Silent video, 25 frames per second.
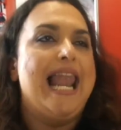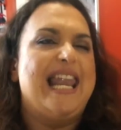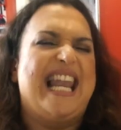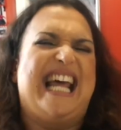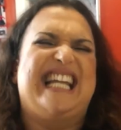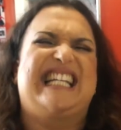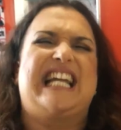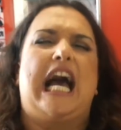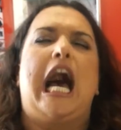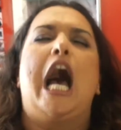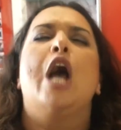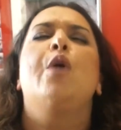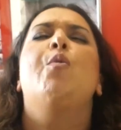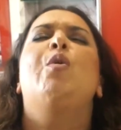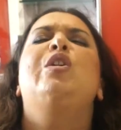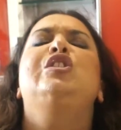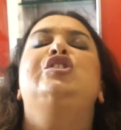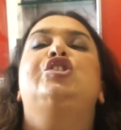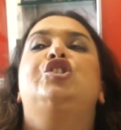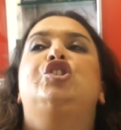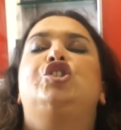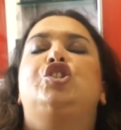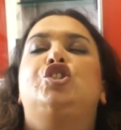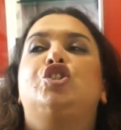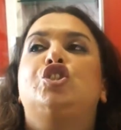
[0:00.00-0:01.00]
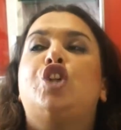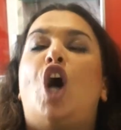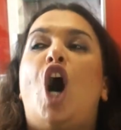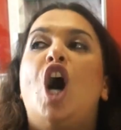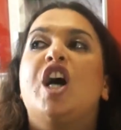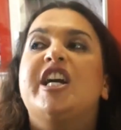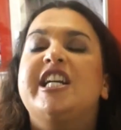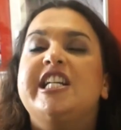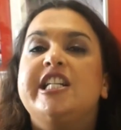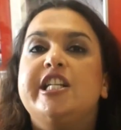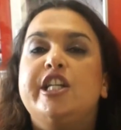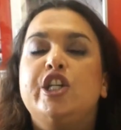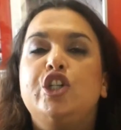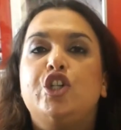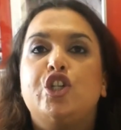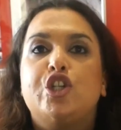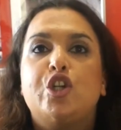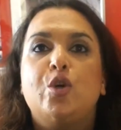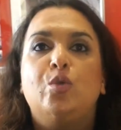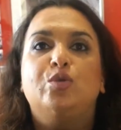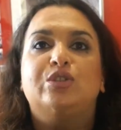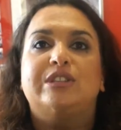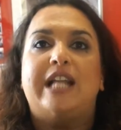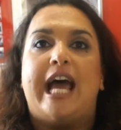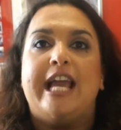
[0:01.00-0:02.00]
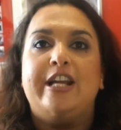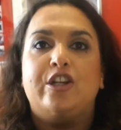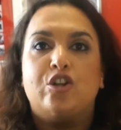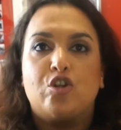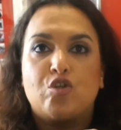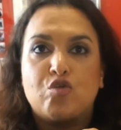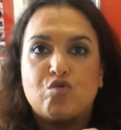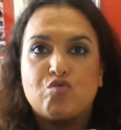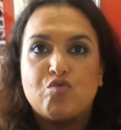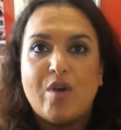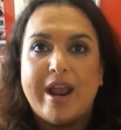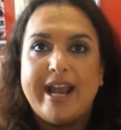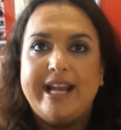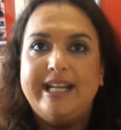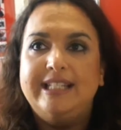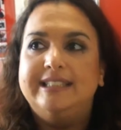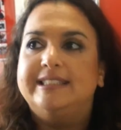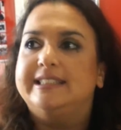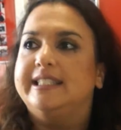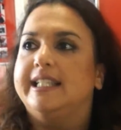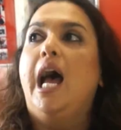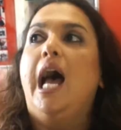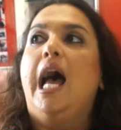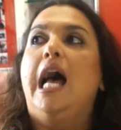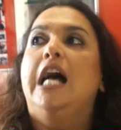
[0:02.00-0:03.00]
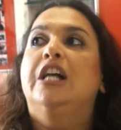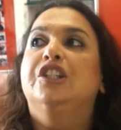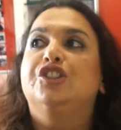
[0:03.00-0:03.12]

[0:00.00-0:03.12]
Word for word: Like I was stocking these shoes like crazy.